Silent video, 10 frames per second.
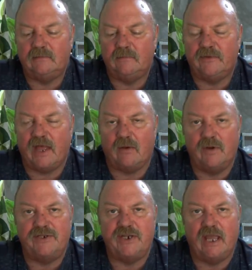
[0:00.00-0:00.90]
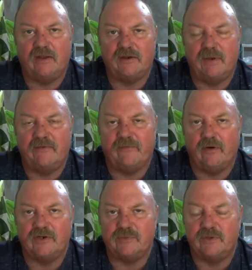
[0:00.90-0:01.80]
without reaching out to me
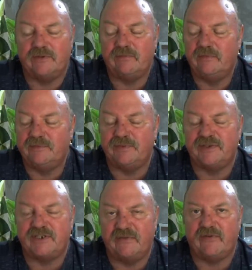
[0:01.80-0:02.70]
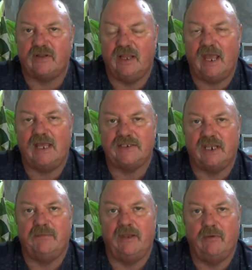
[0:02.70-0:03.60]
first, with specifically
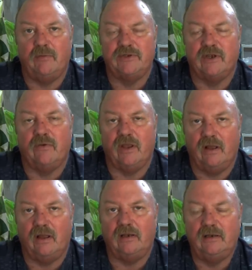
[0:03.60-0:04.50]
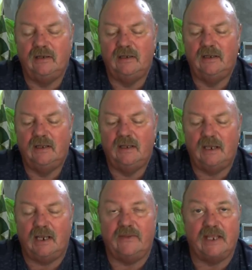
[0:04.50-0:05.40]
asking me what was going on,
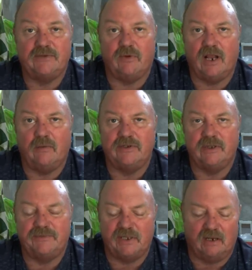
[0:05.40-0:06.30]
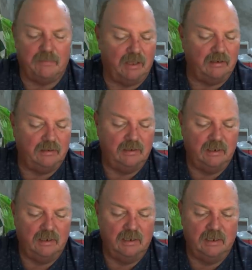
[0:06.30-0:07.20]
and that's what I was upset about.
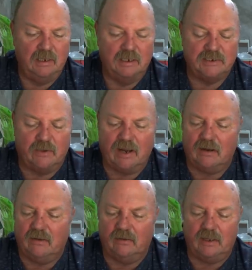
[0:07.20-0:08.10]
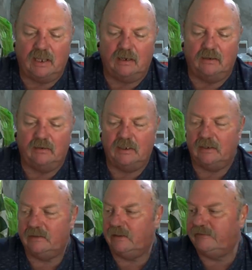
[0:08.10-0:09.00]
So I don't know,
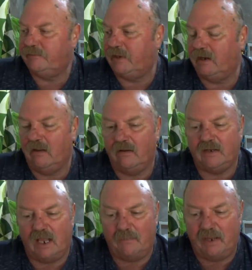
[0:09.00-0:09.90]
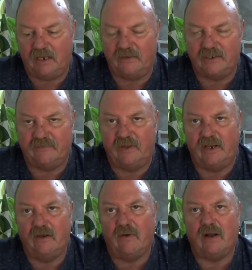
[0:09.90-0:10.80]
I've spent a long time making this
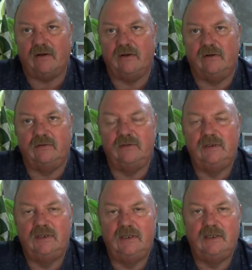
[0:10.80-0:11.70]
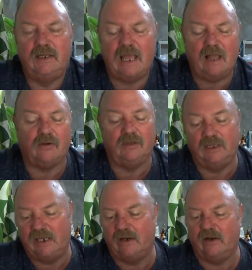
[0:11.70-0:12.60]
video. I don't know how
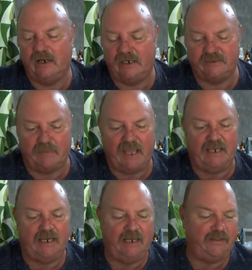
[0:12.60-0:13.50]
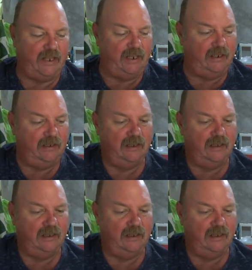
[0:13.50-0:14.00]
clear it has made anything.